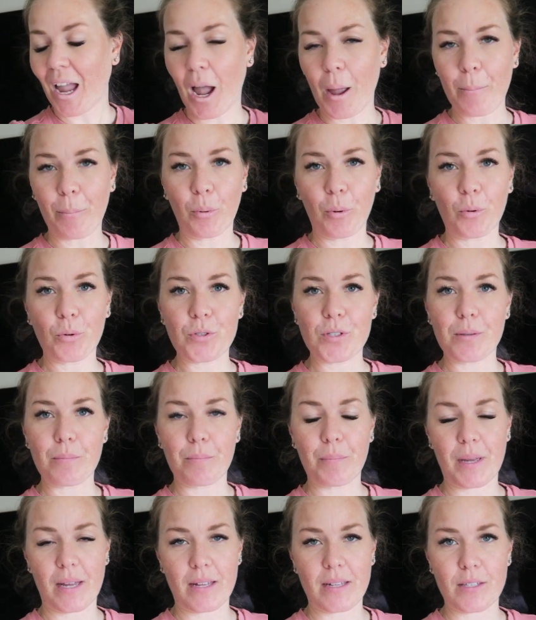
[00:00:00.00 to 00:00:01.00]
I bought some
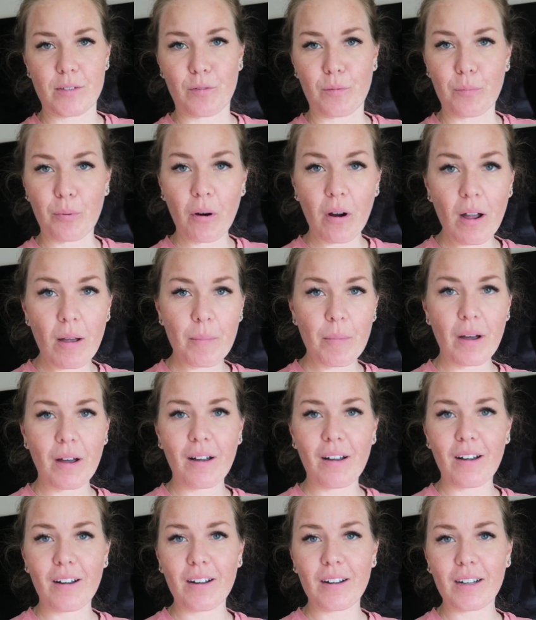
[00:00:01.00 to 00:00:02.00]
bits from
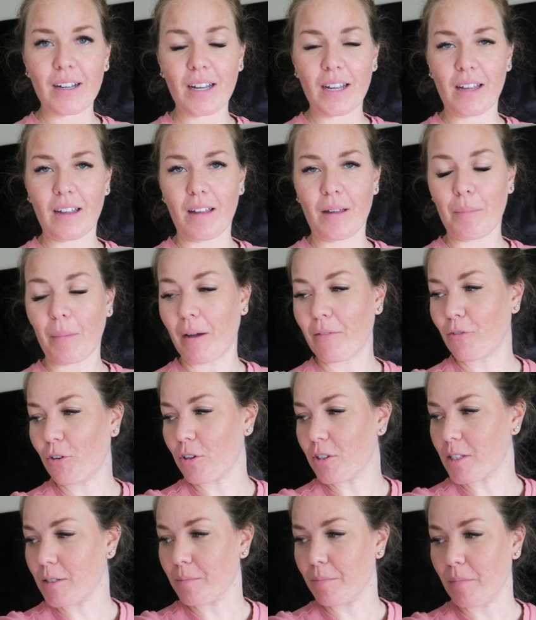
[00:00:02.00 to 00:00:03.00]
Primark. I've
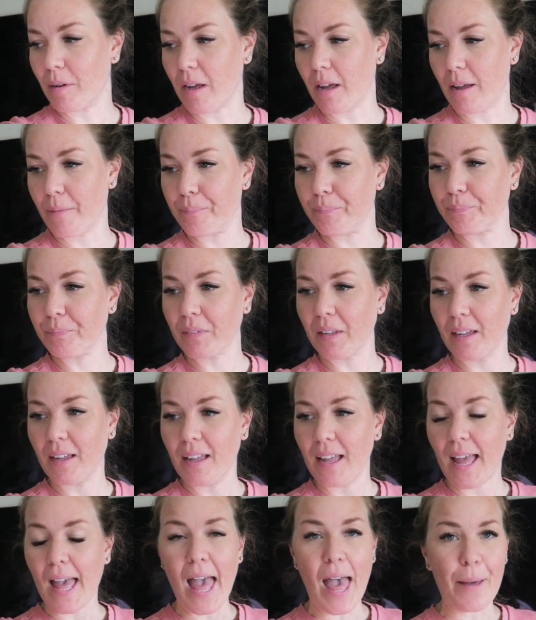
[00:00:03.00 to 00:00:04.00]
got some
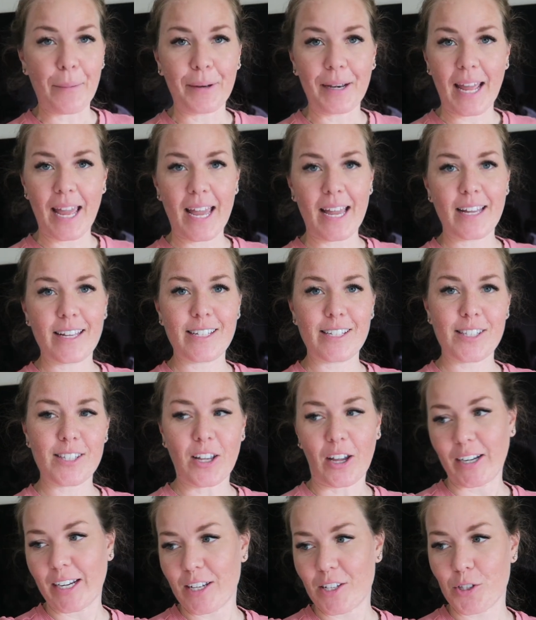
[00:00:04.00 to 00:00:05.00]
M&S.
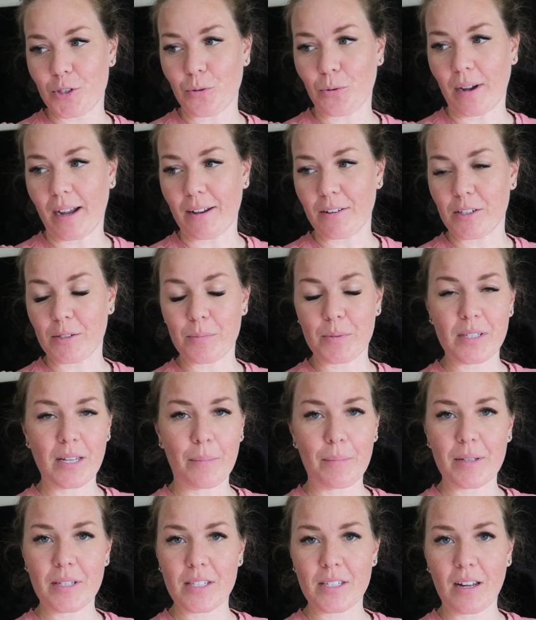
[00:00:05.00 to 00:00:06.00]
I need to sort out some
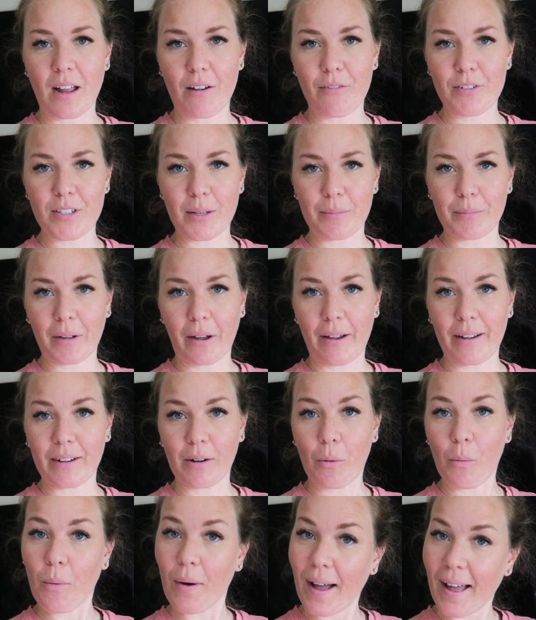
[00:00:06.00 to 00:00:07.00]
summer stuff as I'm going
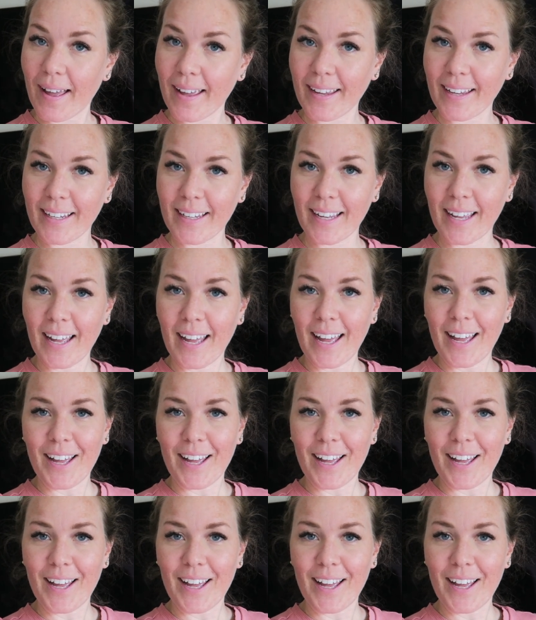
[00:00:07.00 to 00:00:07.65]
away.